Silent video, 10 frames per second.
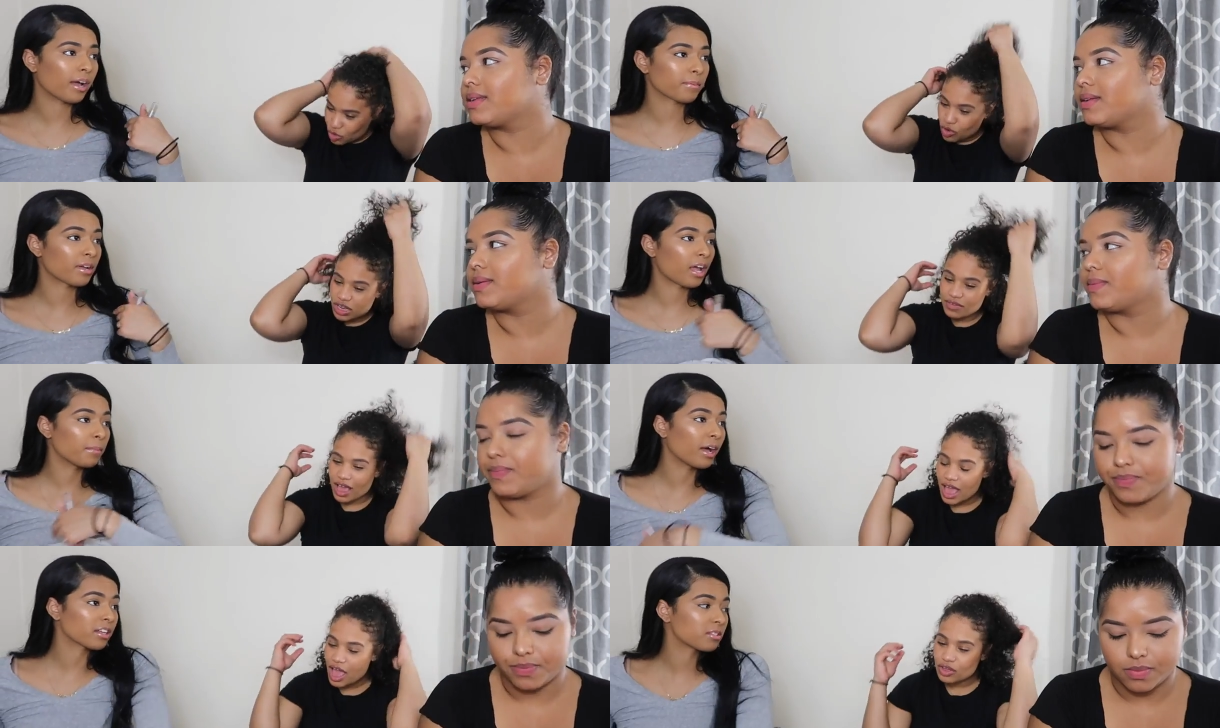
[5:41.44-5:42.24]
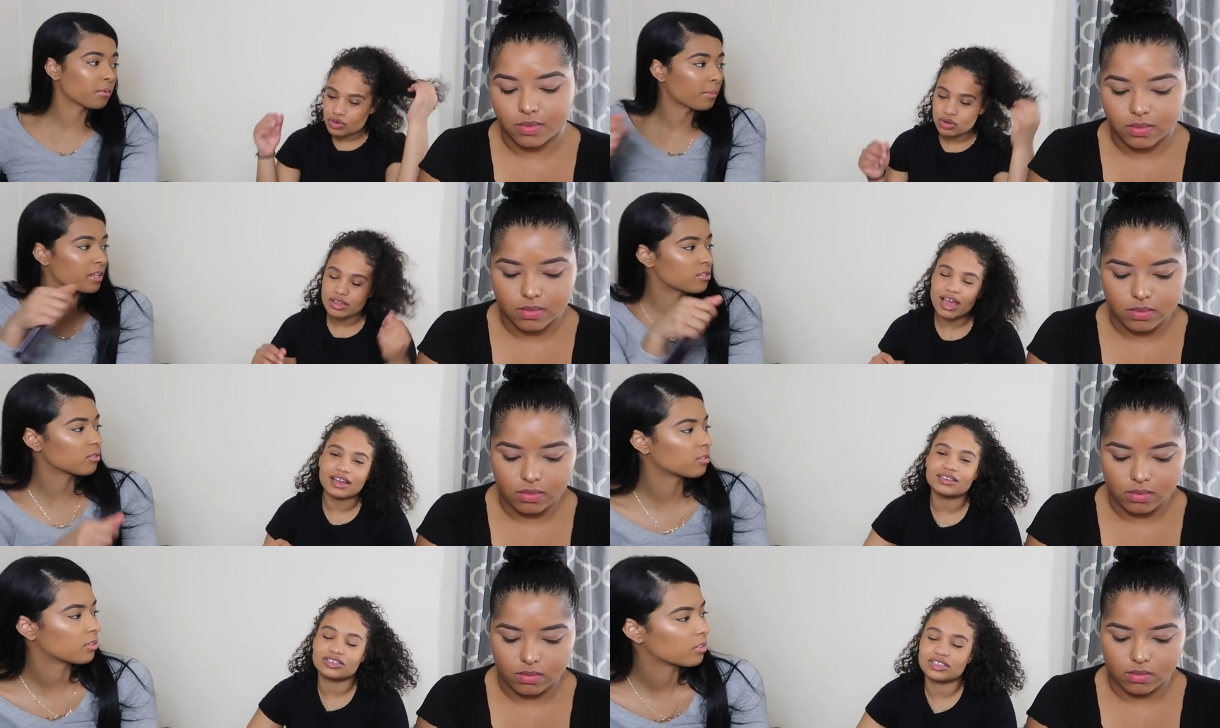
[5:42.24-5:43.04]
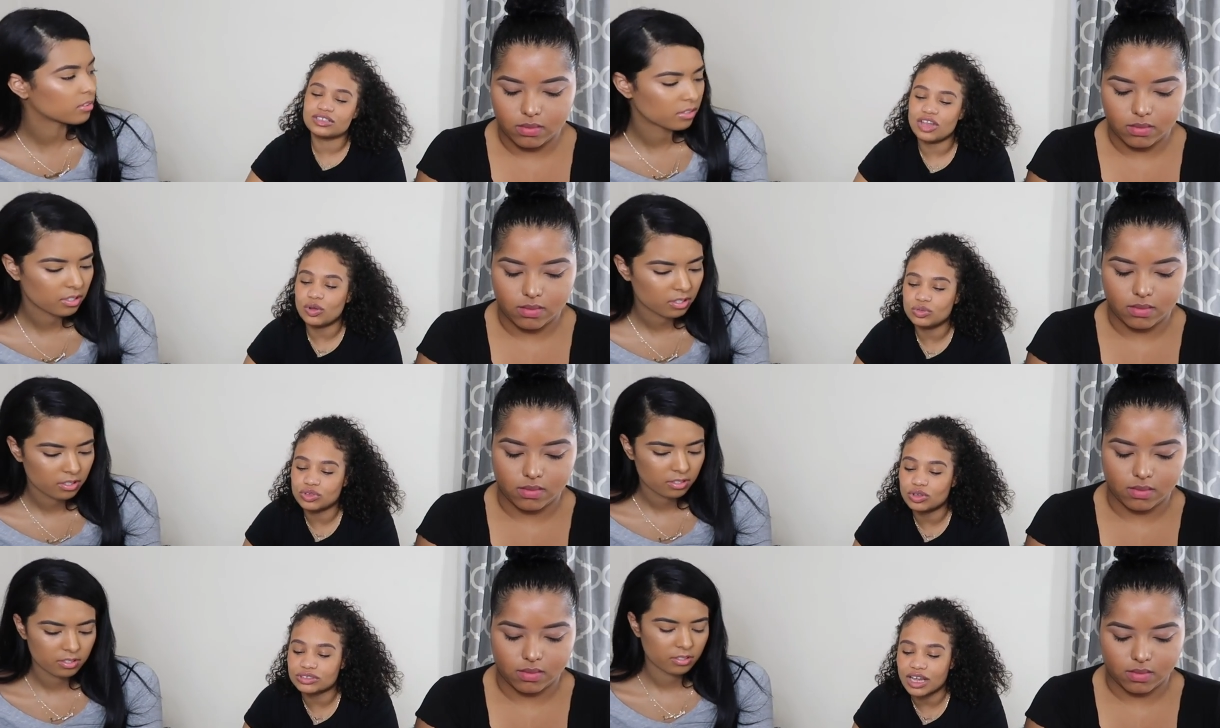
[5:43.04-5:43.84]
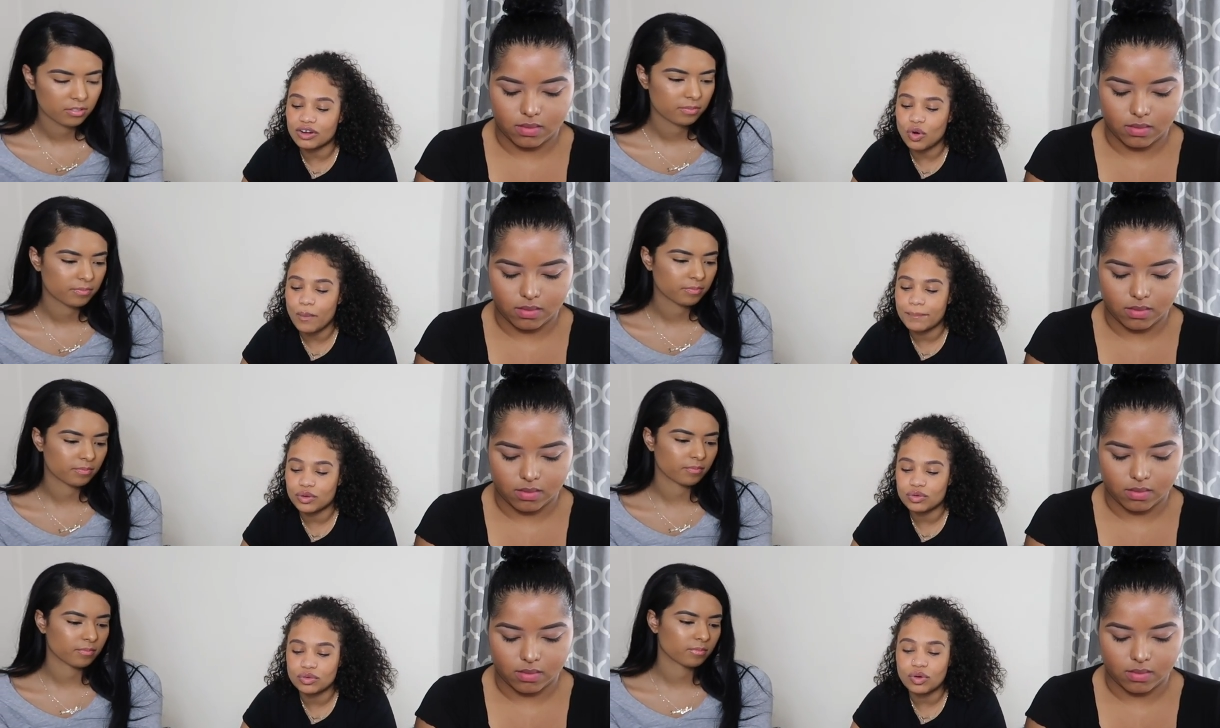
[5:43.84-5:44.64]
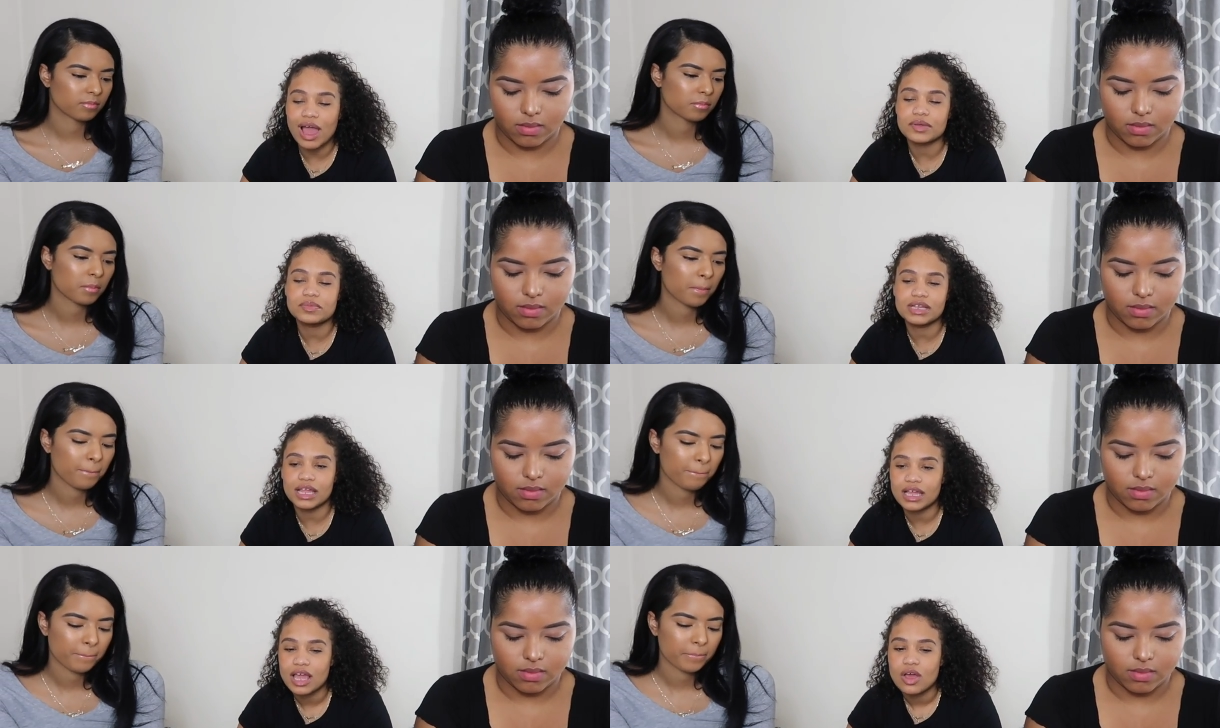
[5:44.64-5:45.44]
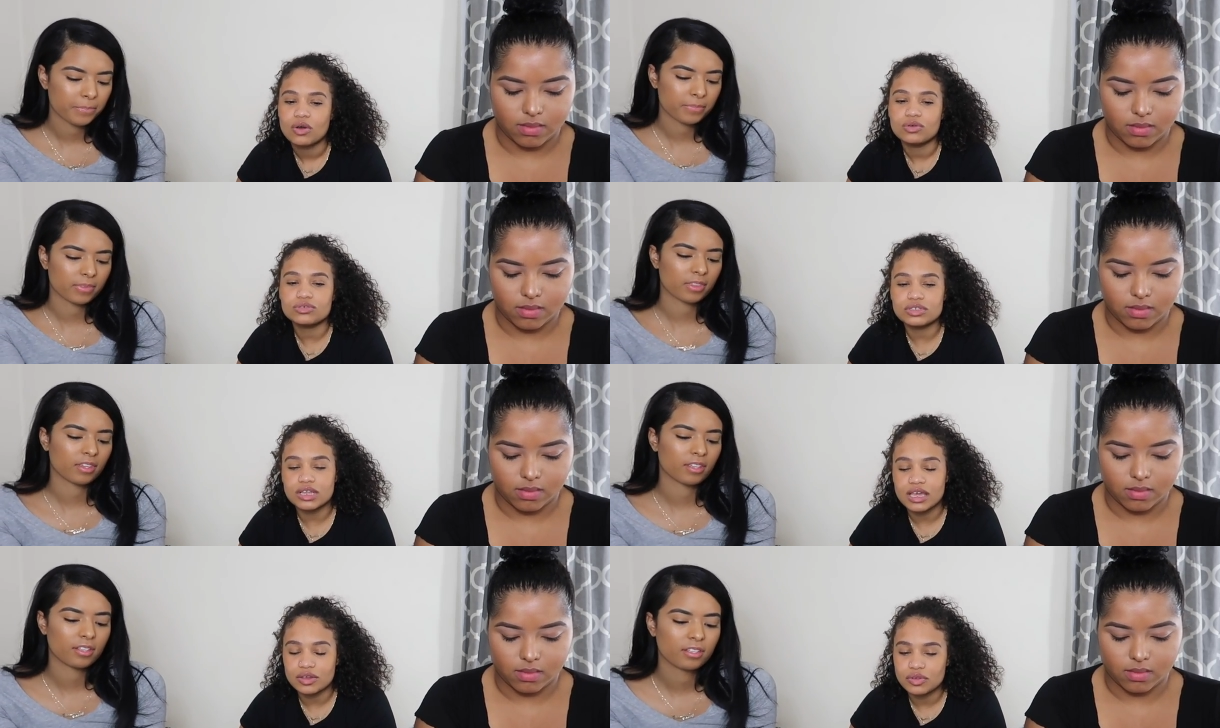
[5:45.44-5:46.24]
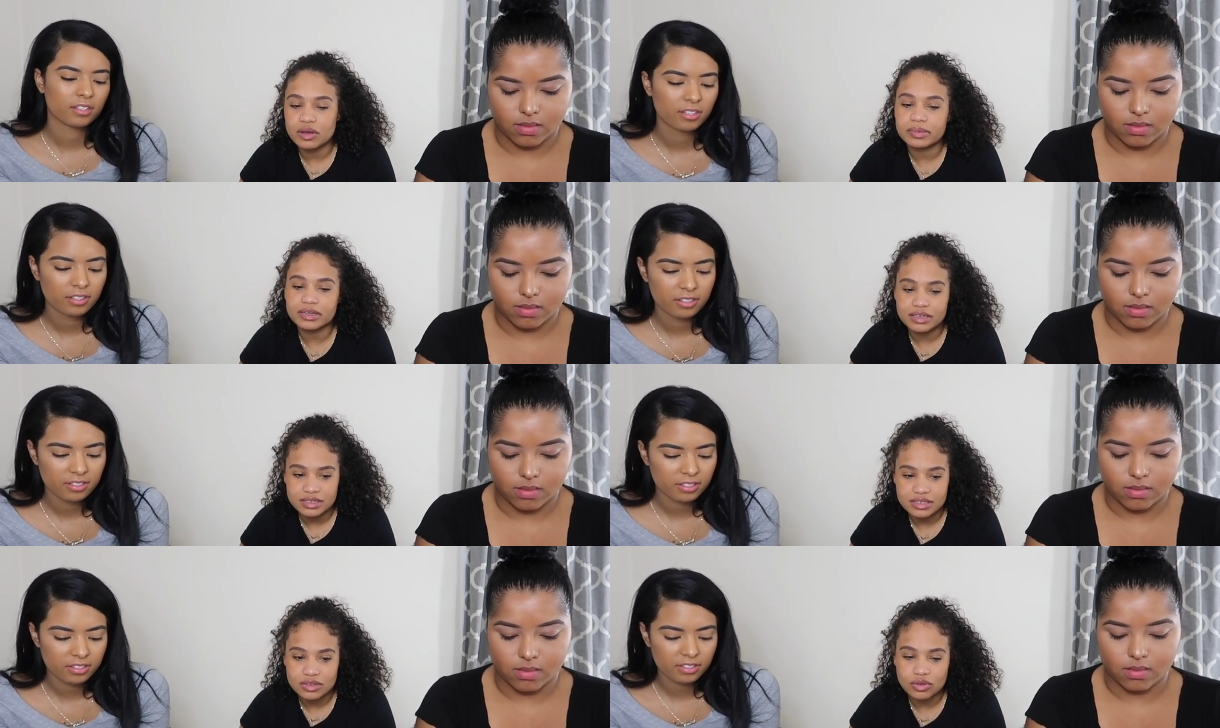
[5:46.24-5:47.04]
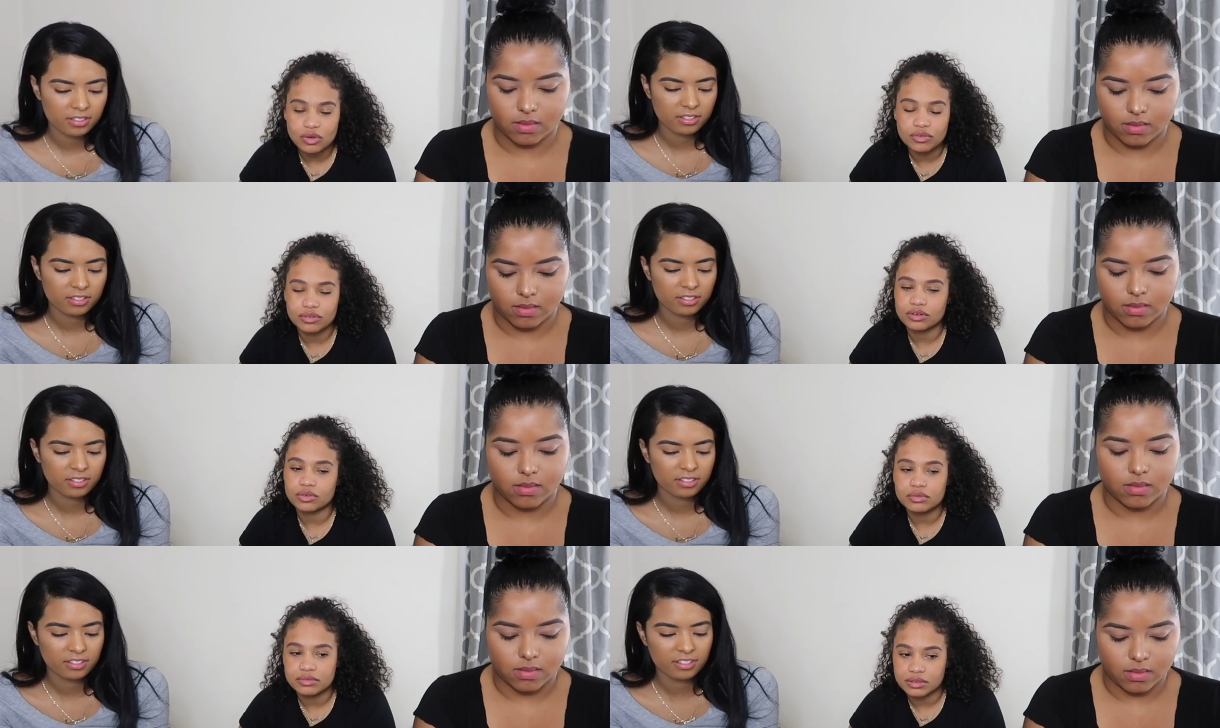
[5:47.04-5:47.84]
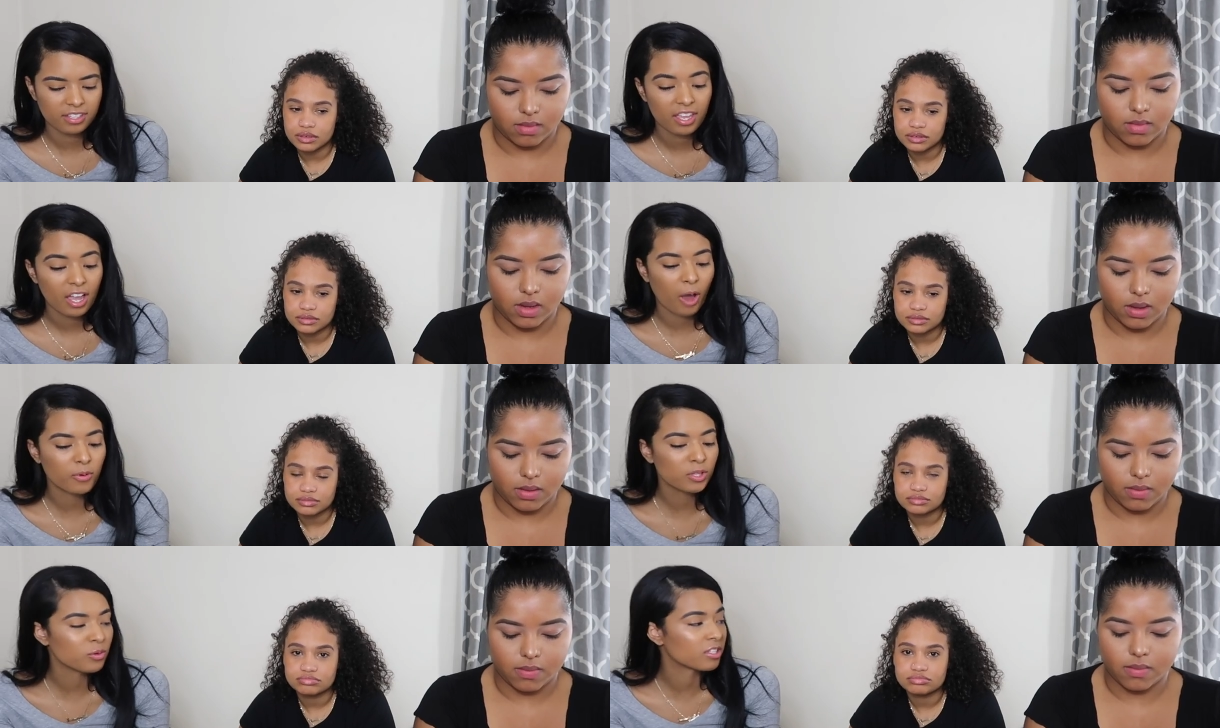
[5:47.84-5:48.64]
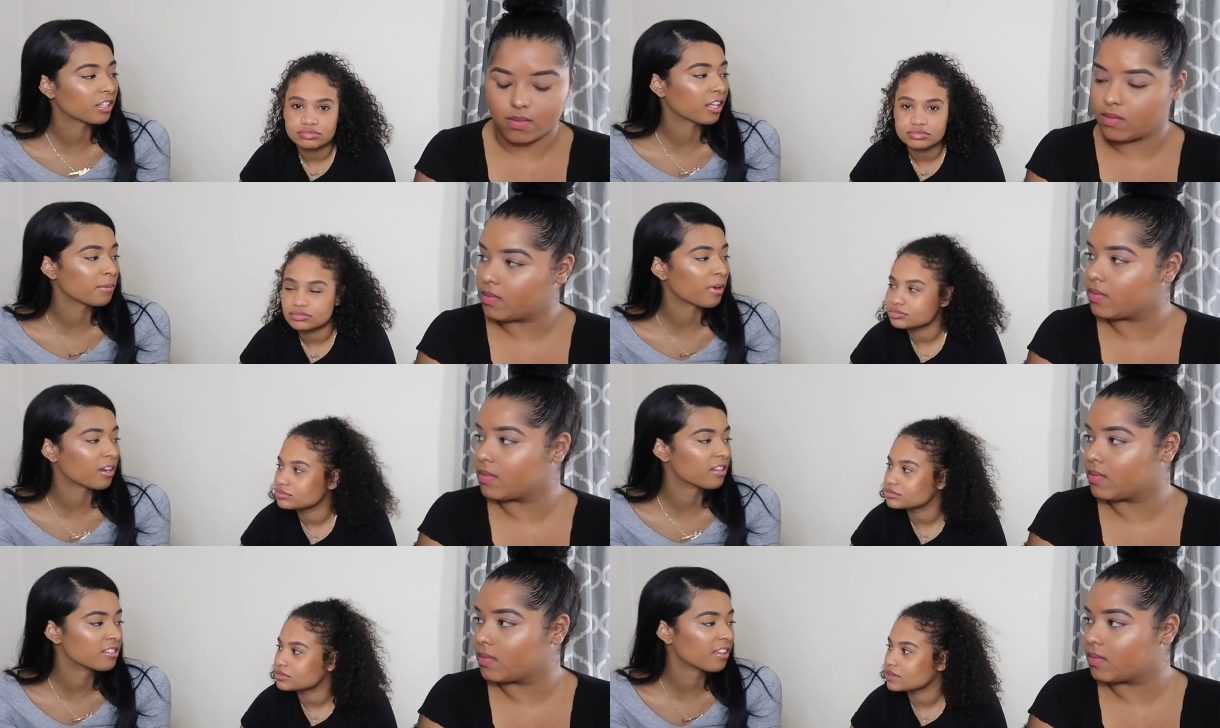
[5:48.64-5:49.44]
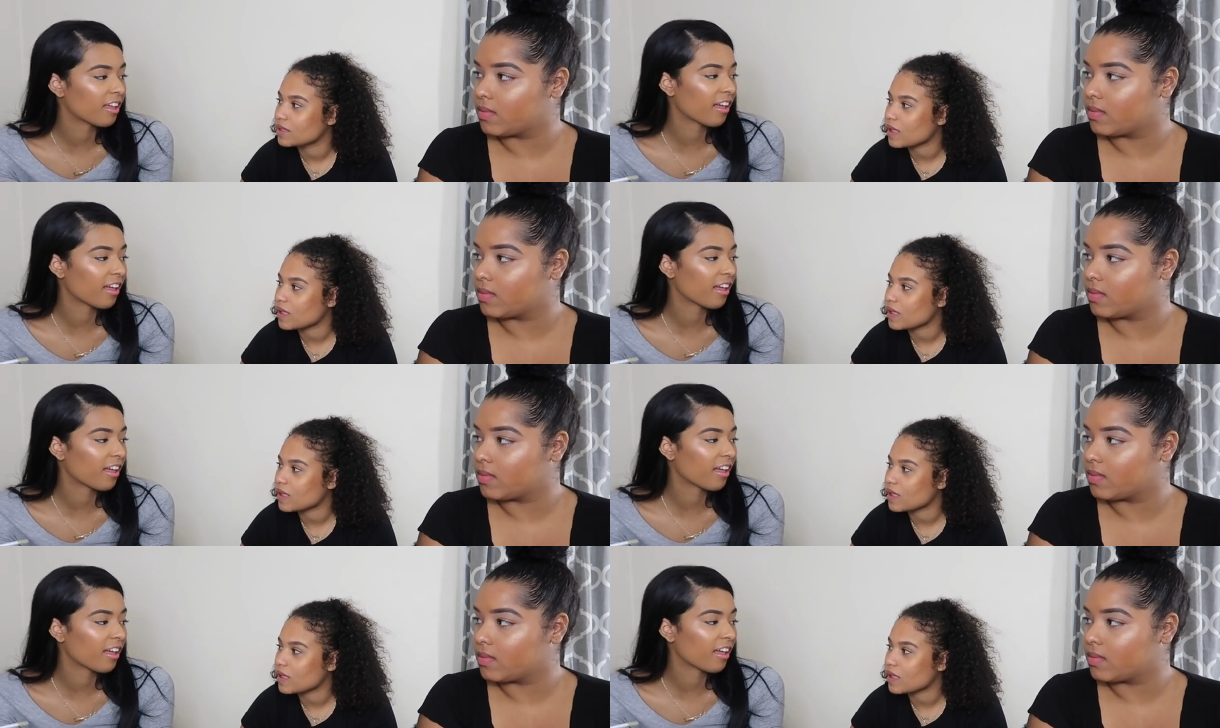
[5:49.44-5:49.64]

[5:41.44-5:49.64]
Speaker 1: like, I block you don't even. I block you don't even got no, no sign no boo. I'd be like, who's laying your pics over and over? I wonder who's saying that about us.